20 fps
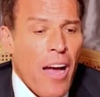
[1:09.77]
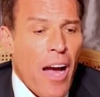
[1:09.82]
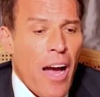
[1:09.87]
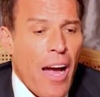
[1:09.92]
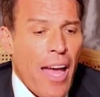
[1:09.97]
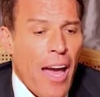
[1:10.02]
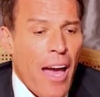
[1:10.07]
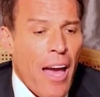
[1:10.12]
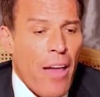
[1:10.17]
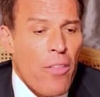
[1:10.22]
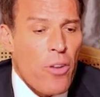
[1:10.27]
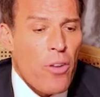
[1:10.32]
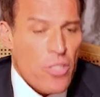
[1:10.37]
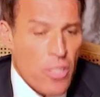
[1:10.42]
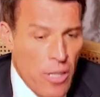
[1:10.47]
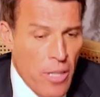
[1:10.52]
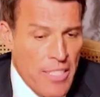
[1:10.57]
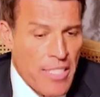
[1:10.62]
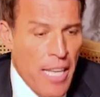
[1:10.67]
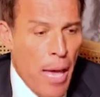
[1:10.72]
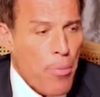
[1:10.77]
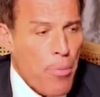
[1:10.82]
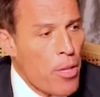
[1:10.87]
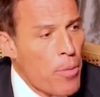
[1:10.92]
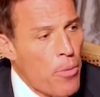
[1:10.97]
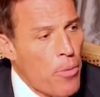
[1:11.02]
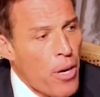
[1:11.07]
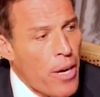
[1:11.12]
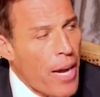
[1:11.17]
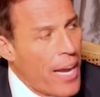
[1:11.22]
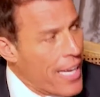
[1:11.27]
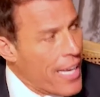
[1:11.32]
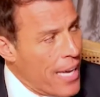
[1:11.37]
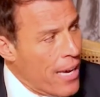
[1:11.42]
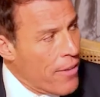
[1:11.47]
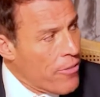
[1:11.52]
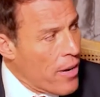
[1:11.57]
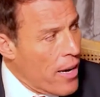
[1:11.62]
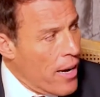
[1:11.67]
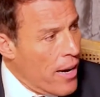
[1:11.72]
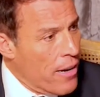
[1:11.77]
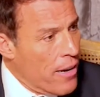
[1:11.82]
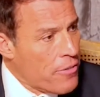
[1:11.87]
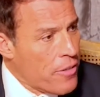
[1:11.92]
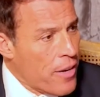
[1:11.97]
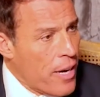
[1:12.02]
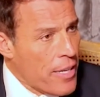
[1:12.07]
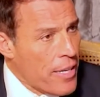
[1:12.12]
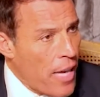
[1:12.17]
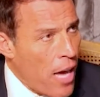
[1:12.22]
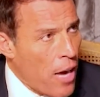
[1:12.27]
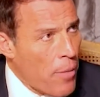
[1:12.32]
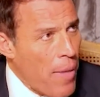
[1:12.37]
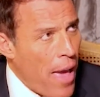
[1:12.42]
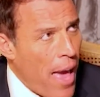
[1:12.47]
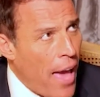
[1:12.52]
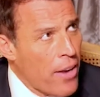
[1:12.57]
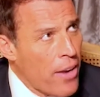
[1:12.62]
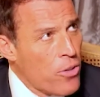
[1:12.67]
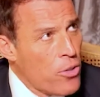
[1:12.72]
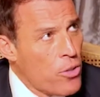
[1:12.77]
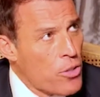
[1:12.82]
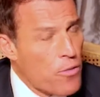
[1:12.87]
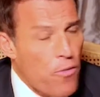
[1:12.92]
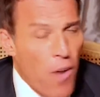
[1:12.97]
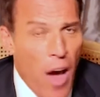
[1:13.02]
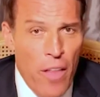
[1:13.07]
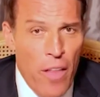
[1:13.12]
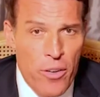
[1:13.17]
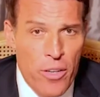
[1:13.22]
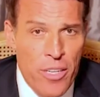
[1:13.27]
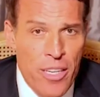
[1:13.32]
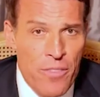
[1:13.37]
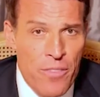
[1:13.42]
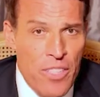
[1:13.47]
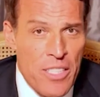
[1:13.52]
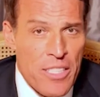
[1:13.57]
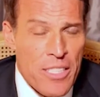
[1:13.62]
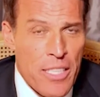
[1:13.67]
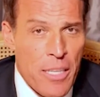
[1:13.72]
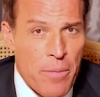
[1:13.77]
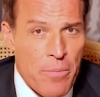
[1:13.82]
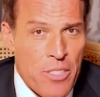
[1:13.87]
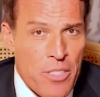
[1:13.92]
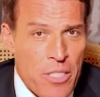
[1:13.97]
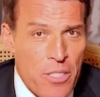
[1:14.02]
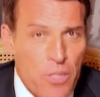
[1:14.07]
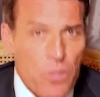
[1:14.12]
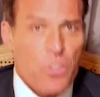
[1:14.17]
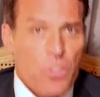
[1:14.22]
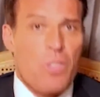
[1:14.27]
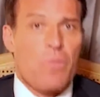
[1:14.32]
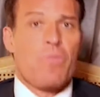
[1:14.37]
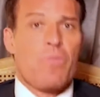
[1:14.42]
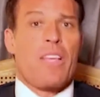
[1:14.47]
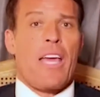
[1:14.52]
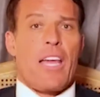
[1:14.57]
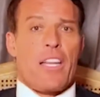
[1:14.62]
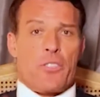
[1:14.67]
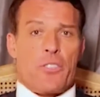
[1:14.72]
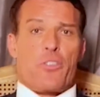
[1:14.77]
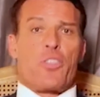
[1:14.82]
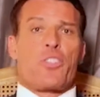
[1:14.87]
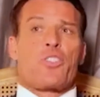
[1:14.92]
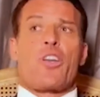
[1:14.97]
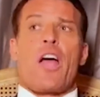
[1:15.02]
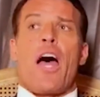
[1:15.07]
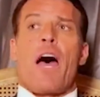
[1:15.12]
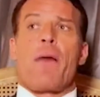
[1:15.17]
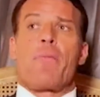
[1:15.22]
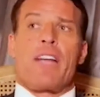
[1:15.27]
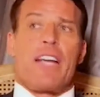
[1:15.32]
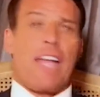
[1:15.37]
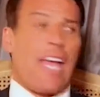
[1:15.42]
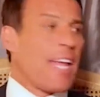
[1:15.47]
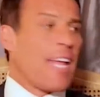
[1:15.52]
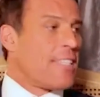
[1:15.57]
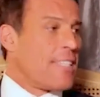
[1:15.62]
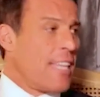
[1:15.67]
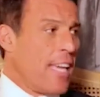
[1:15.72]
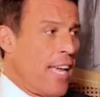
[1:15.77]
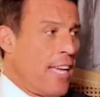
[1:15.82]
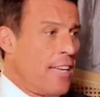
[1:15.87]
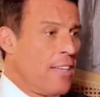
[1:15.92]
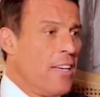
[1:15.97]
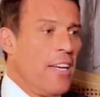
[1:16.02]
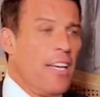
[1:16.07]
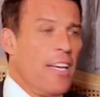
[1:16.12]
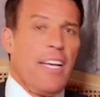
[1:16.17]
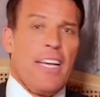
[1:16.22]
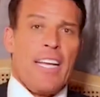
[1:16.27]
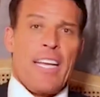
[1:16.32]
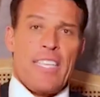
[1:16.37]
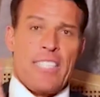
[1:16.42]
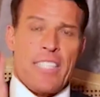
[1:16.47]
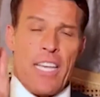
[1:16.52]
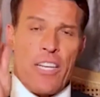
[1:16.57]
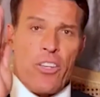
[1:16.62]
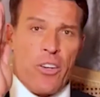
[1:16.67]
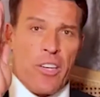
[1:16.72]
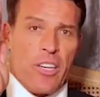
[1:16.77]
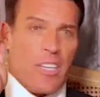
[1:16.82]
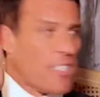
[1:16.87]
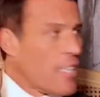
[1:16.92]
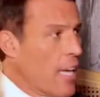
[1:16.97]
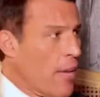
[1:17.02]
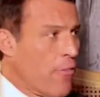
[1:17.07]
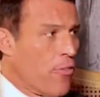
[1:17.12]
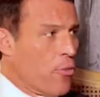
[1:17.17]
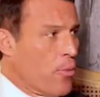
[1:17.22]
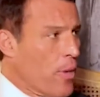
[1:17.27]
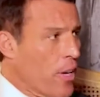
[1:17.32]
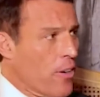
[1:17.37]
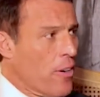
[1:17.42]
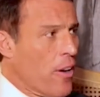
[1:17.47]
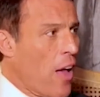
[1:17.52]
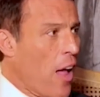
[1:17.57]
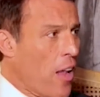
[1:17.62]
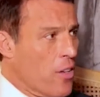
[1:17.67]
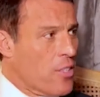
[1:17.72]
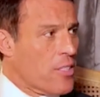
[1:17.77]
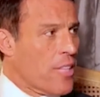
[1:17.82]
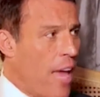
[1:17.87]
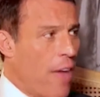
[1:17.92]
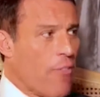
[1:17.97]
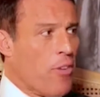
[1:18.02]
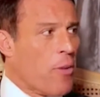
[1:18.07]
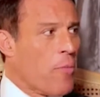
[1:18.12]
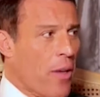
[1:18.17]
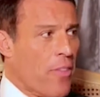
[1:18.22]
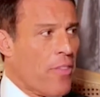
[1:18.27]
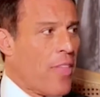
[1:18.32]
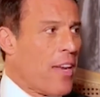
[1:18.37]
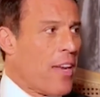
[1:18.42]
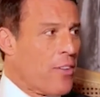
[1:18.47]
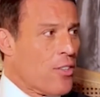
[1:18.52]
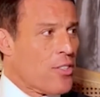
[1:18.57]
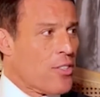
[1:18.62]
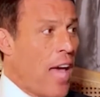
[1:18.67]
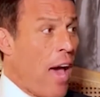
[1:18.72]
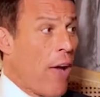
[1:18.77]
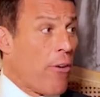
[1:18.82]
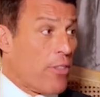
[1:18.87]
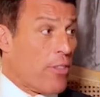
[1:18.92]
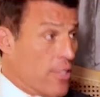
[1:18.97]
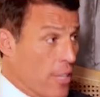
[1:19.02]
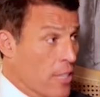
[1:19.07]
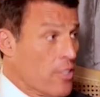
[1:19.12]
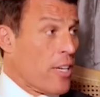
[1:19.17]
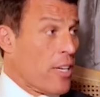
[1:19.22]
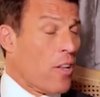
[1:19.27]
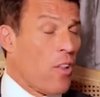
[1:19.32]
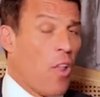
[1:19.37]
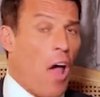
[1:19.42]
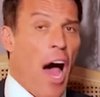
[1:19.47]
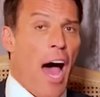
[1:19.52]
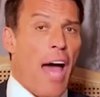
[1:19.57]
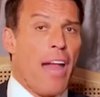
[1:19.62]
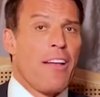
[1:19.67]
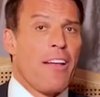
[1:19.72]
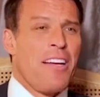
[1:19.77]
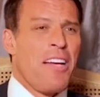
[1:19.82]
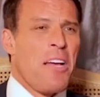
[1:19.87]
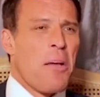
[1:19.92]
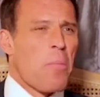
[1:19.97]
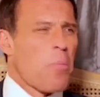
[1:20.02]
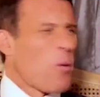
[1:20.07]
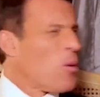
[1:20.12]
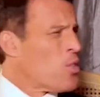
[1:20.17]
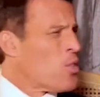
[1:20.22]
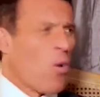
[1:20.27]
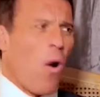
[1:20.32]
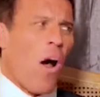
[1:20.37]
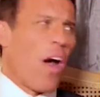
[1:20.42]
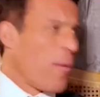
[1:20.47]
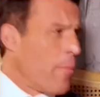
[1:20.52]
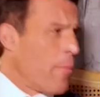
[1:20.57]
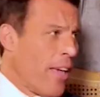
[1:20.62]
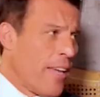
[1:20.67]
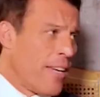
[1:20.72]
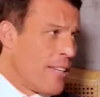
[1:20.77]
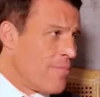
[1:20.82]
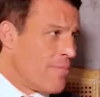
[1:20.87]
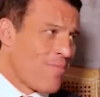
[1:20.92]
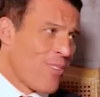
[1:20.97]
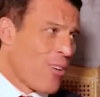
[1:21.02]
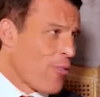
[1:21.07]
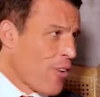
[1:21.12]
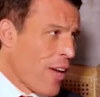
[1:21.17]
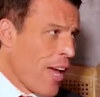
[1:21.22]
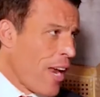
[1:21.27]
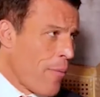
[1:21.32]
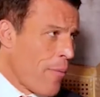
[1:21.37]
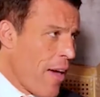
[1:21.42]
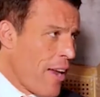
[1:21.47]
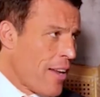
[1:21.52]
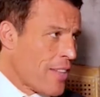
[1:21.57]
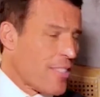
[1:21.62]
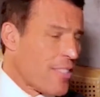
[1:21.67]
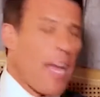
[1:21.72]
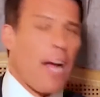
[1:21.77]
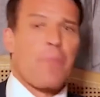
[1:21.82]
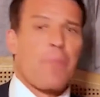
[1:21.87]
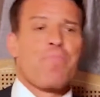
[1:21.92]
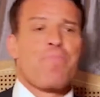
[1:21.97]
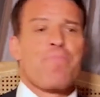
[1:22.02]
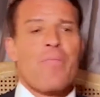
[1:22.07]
There's an example in the book I give of a young man whose father convinced him to get his first job, and at 18, he said, you're going to save $300 every month out of your salary. It sounds like a lot. But once you automate it, you'll forget about it. It's there.